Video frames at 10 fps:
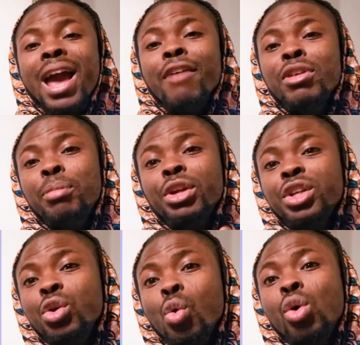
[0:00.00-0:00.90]

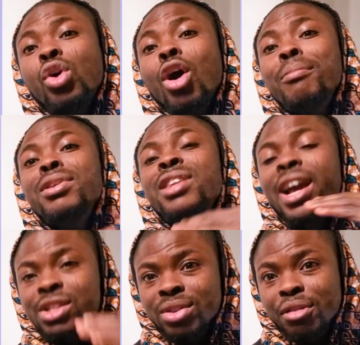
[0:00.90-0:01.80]
Everybody who come
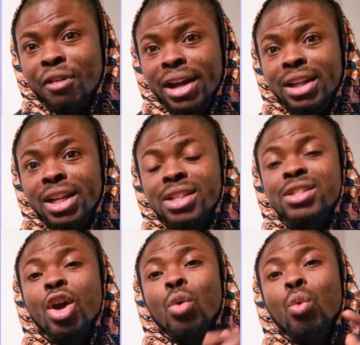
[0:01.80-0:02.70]
next to the
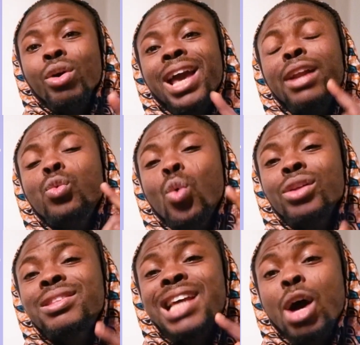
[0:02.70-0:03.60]
finalist will get
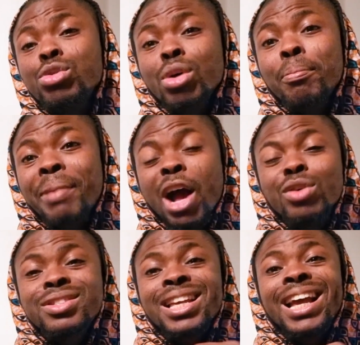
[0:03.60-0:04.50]
1,000
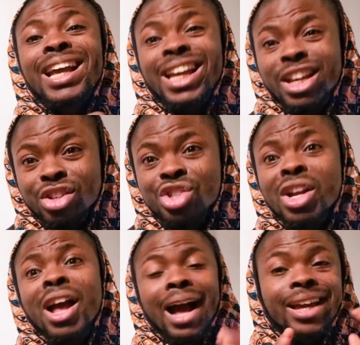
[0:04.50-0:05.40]
pounds
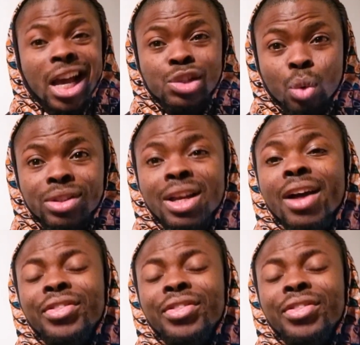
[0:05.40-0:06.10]
each. And guess what?